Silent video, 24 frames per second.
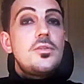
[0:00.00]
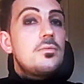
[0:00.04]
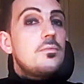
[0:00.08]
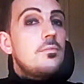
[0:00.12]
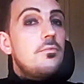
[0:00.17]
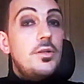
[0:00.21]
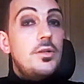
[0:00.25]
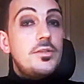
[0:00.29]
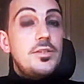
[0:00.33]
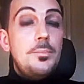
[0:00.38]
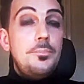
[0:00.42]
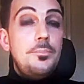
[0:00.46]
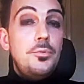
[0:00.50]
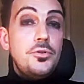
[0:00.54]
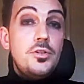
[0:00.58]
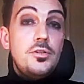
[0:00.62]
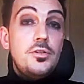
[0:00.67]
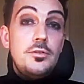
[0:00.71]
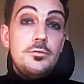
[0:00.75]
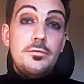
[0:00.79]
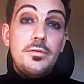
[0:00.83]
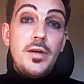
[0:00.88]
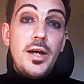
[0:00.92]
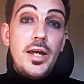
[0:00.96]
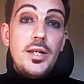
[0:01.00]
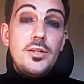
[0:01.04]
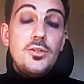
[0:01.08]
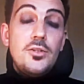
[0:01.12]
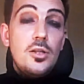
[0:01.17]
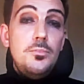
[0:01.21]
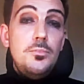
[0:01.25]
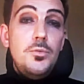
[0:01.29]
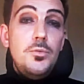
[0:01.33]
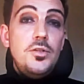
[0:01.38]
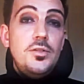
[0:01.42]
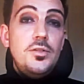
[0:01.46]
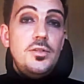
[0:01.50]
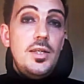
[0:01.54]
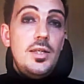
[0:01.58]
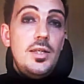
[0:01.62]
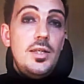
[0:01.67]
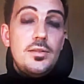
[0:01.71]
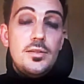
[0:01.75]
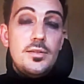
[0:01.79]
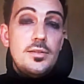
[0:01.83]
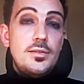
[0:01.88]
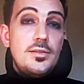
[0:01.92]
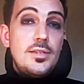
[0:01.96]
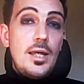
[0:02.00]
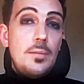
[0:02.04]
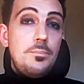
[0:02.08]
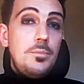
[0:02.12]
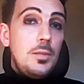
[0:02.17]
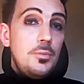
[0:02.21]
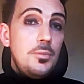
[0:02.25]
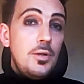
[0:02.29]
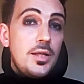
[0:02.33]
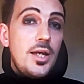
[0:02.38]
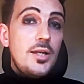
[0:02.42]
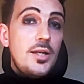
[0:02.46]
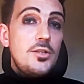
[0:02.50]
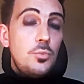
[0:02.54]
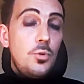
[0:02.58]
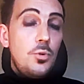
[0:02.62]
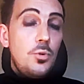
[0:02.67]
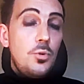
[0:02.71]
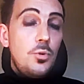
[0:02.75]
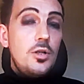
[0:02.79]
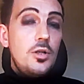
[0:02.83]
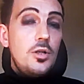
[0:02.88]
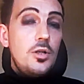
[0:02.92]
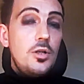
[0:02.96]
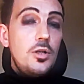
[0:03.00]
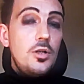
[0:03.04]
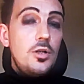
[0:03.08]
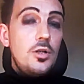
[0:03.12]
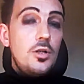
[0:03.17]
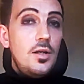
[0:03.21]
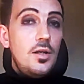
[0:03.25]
for example, to divide communities and set people against one another.